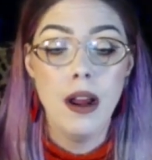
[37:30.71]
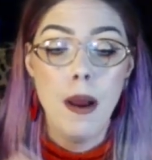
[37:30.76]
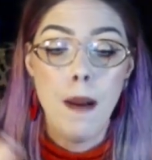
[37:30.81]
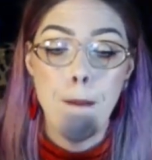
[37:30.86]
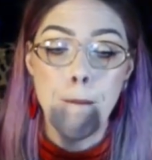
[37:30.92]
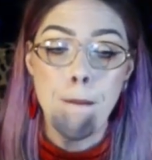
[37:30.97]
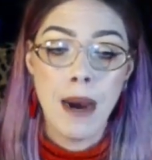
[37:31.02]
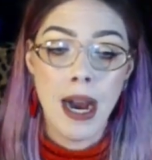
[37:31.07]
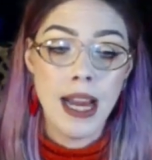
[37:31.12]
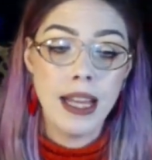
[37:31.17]

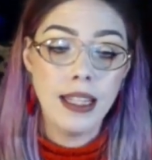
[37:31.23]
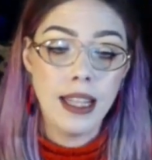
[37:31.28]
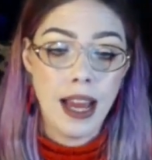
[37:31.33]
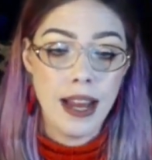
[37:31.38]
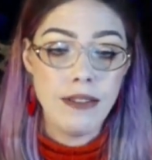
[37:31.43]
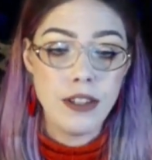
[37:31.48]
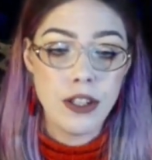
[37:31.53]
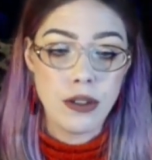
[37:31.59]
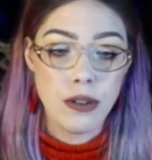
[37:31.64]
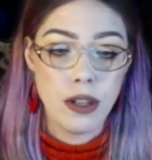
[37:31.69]
My
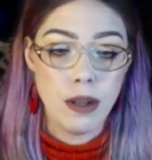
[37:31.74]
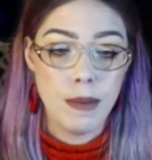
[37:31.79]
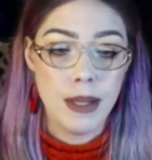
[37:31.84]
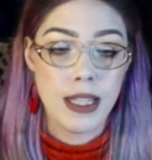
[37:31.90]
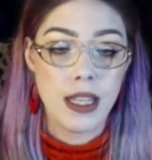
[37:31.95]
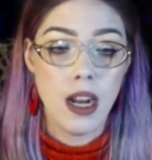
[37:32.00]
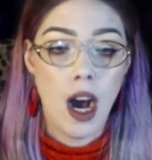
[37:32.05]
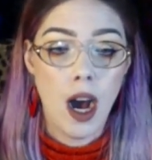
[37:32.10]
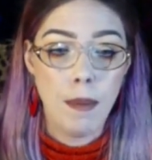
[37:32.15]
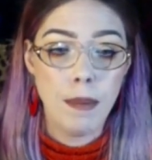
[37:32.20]
live stream is
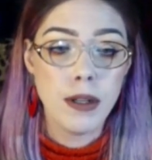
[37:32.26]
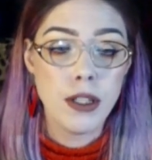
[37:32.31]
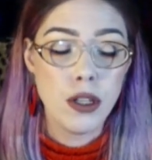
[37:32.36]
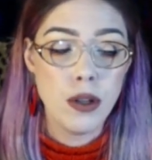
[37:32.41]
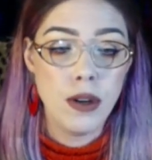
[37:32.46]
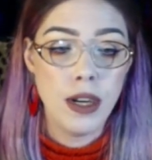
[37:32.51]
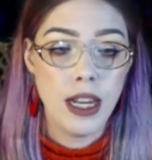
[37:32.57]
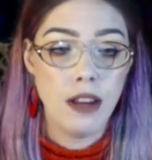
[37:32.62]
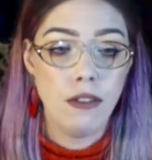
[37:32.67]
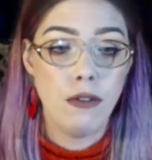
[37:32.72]
an
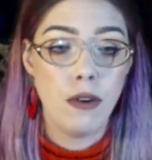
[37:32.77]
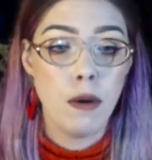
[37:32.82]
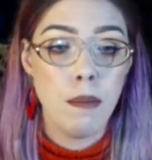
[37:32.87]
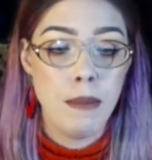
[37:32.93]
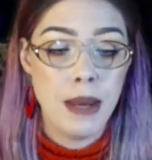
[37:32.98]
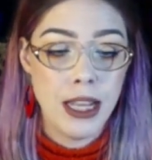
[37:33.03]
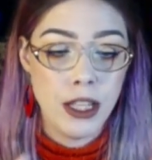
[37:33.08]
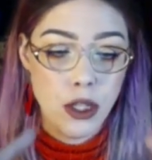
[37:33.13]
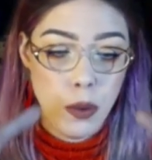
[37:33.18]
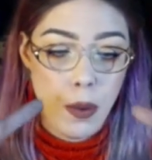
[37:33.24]
opportunity for
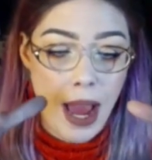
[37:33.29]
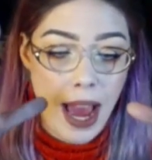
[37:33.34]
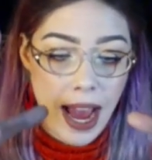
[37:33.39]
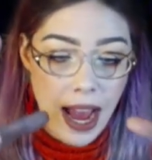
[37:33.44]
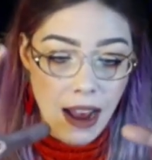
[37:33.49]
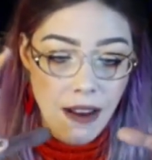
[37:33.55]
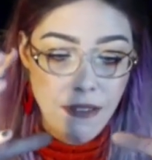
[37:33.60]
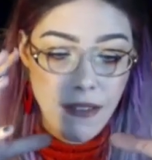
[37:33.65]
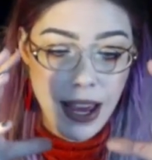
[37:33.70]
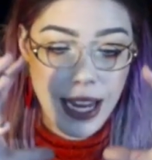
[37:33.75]
me to
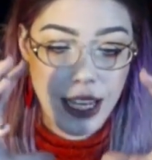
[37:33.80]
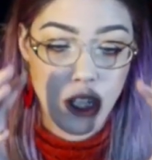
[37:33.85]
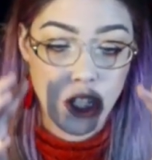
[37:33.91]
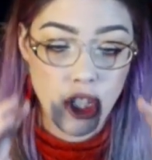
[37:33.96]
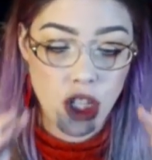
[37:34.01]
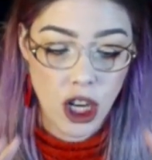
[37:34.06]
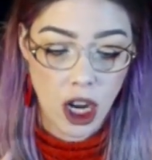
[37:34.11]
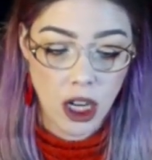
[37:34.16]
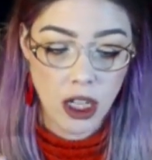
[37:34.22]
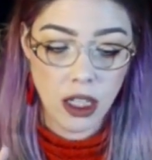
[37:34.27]
have a
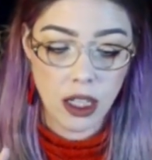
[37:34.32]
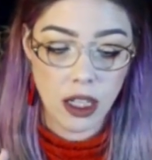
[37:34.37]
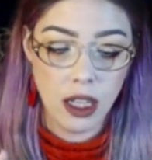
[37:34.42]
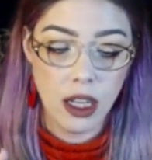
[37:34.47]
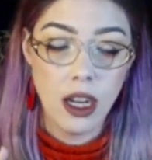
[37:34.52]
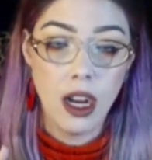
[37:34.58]
chunk